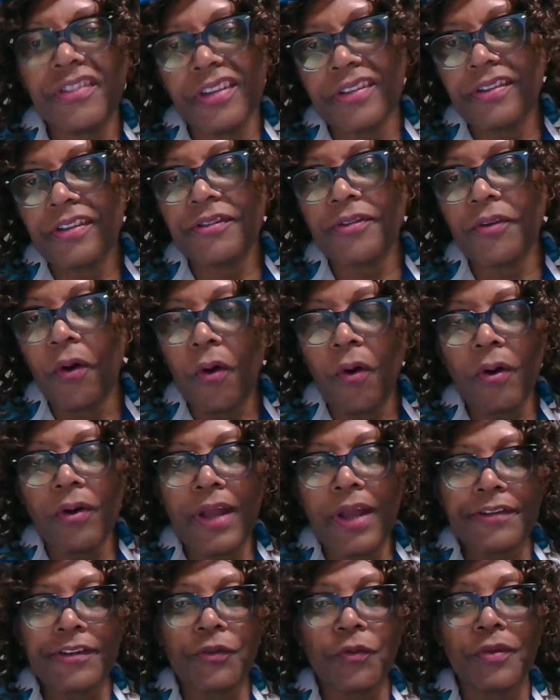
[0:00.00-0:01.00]
This is all
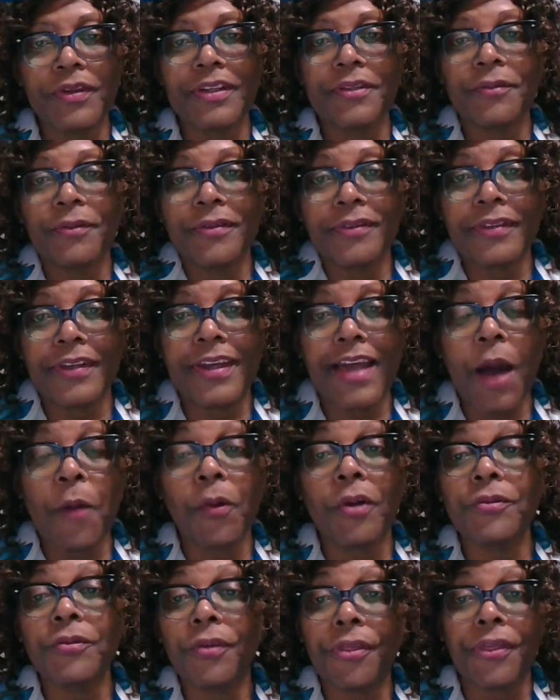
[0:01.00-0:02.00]
I just wanted to say. I
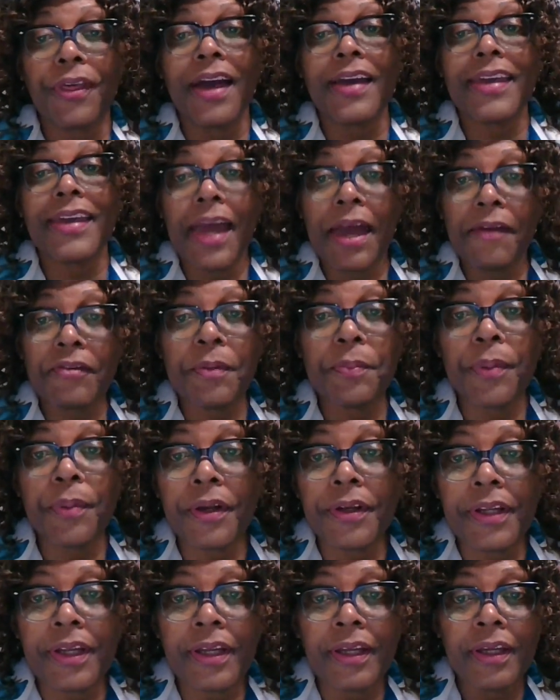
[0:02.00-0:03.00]
want to thank
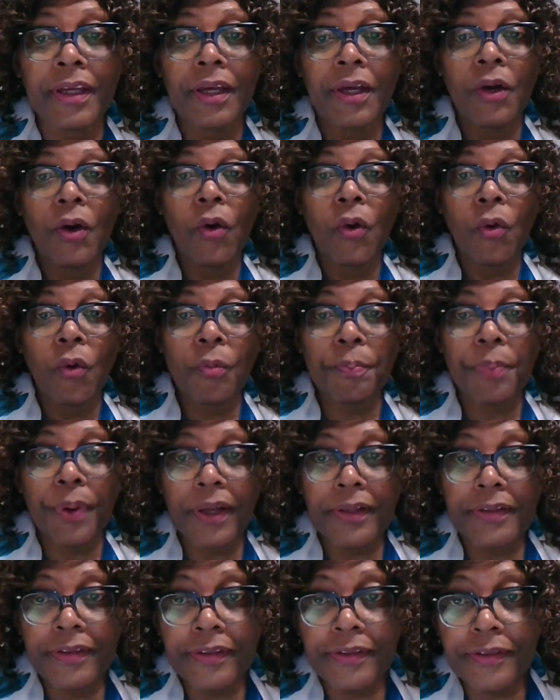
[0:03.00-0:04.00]
everybody who
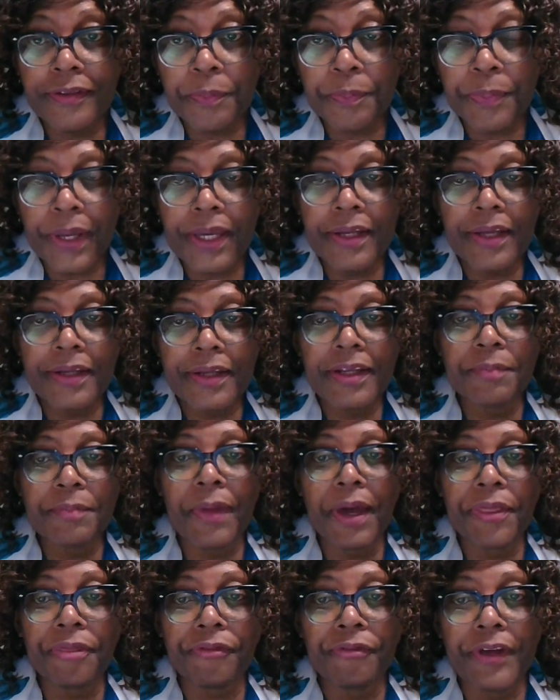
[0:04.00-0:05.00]
participated in
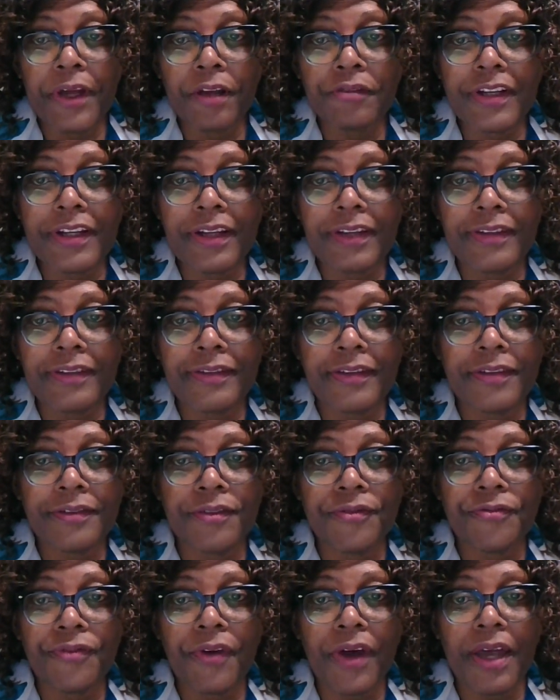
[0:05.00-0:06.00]
my
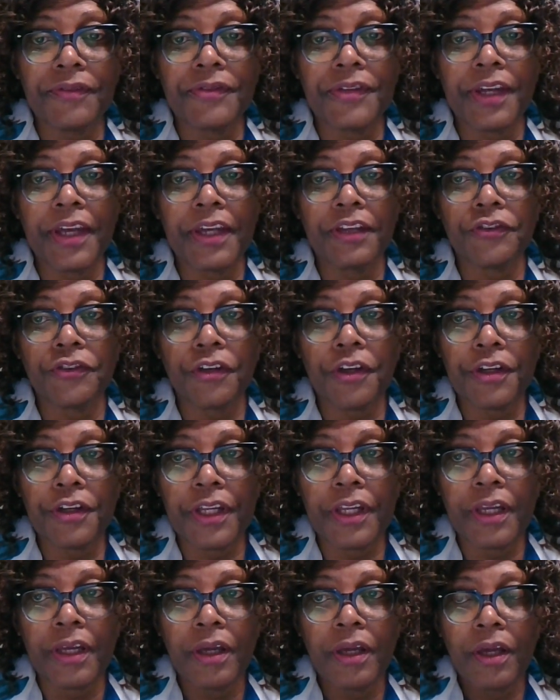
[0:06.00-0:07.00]
365-day
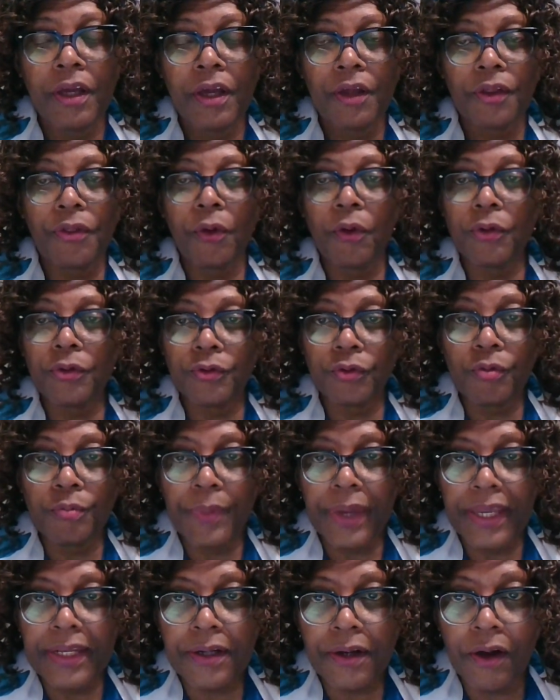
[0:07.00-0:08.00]
journey, those who
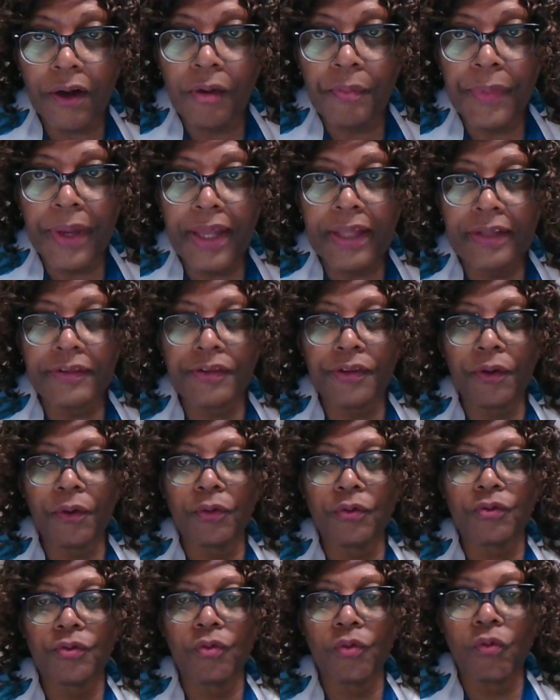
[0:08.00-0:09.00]
made comments,
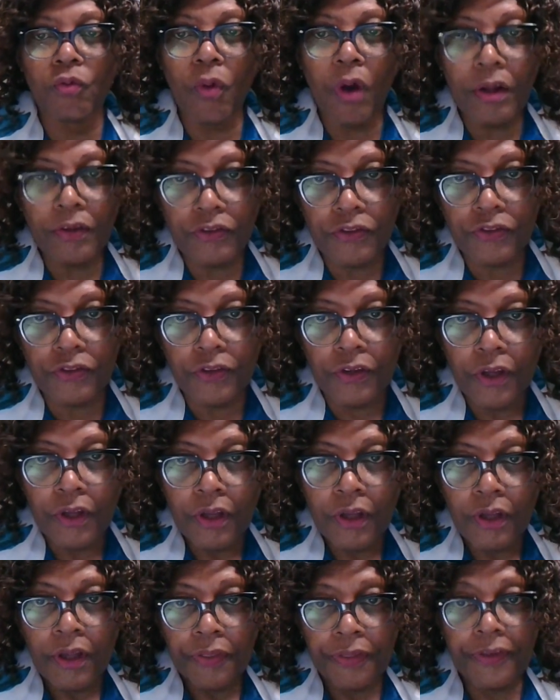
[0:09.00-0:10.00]
those who watched,
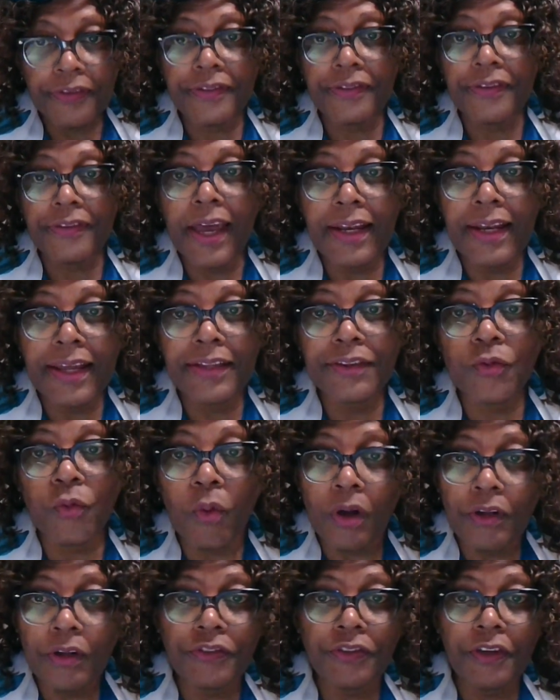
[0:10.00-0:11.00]
the silent
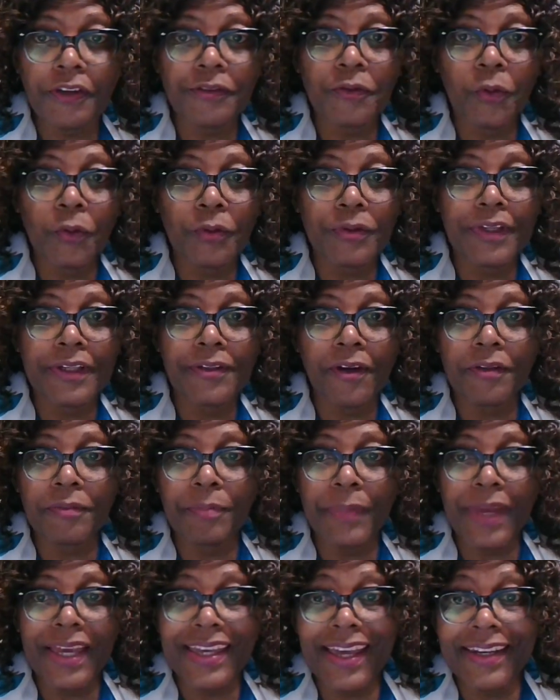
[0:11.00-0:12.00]
watchers who did not
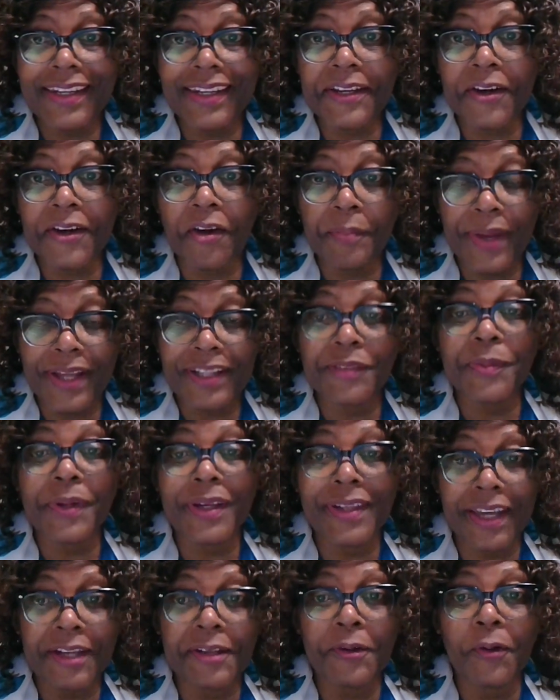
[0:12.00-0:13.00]
make any comments,
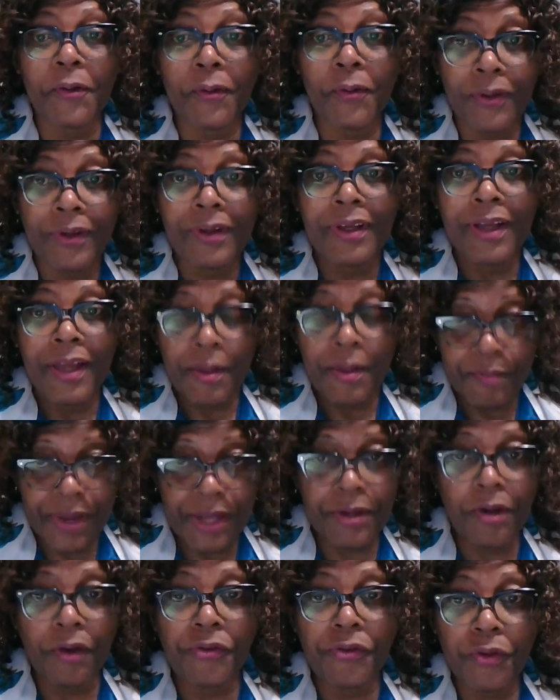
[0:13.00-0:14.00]
but I know
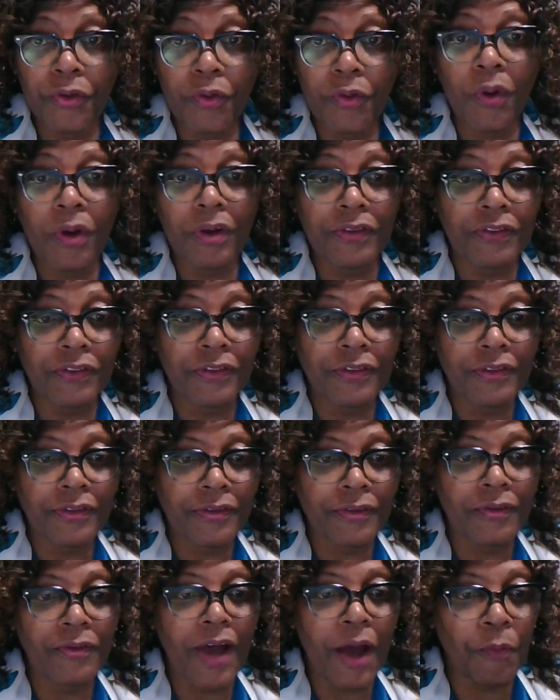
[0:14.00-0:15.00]
many of you watched,
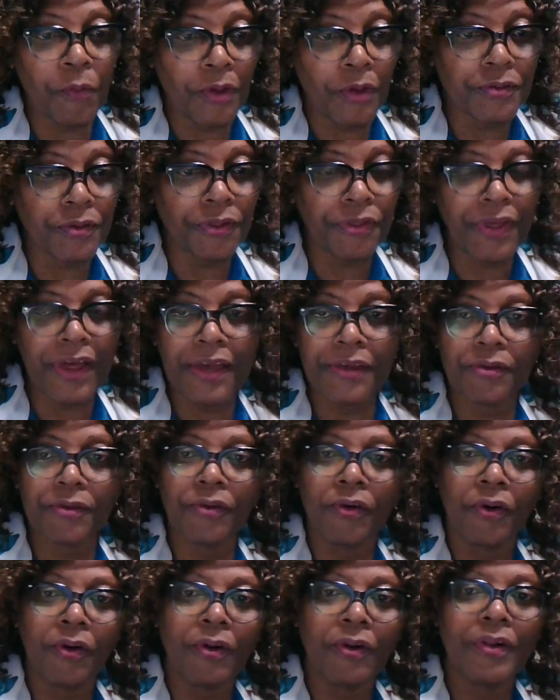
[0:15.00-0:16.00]
so I want to thank you
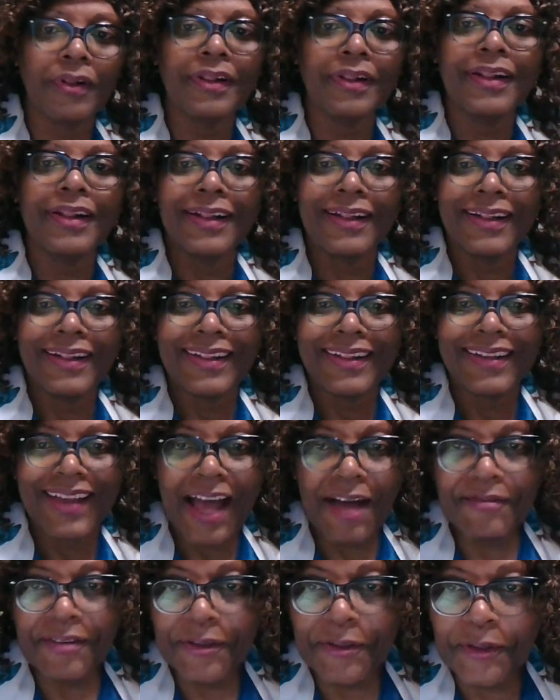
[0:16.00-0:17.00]
all.
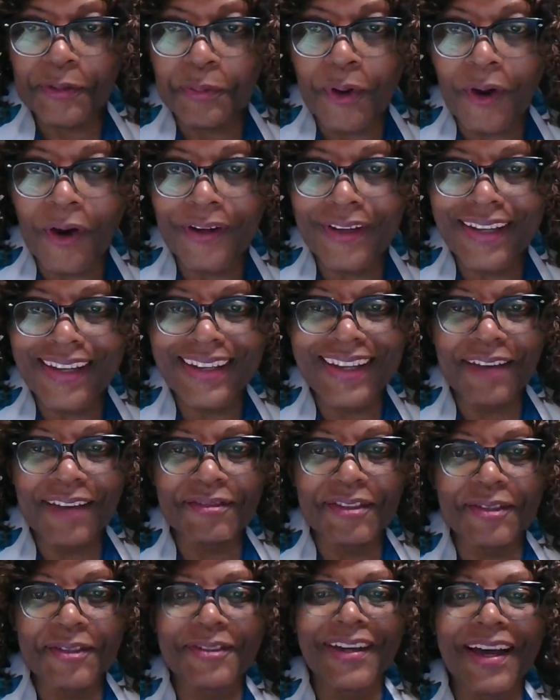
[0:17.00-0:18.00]
Have a good morning, have
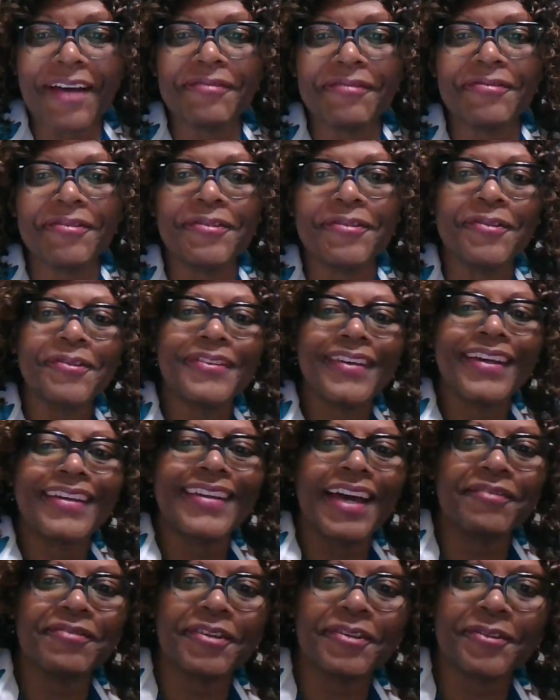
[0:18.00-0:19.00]
a good afternoon,
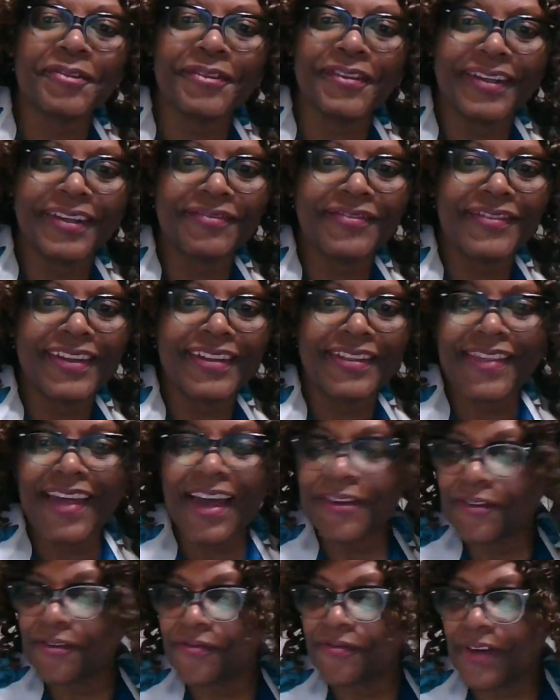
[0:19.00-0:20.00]
and have a good evening.
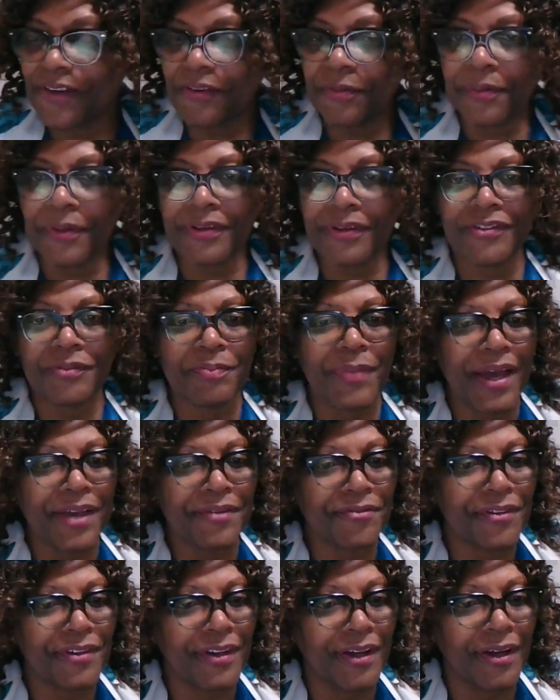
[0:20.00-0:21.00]
Thank you very much. Bye
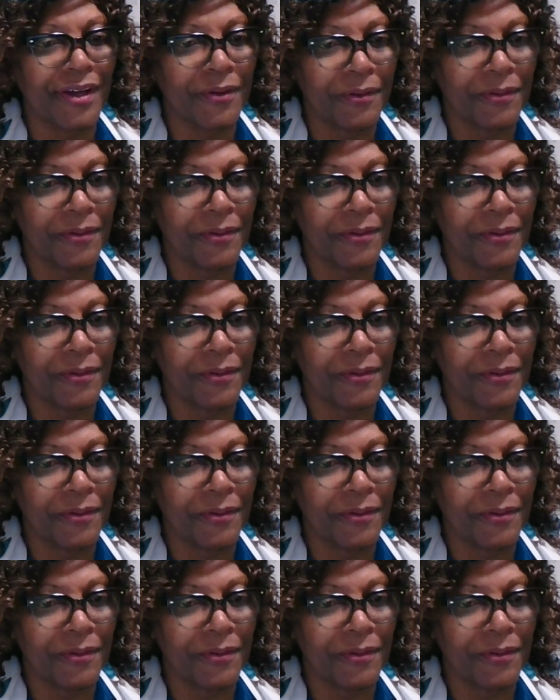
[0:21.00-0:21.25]
for now.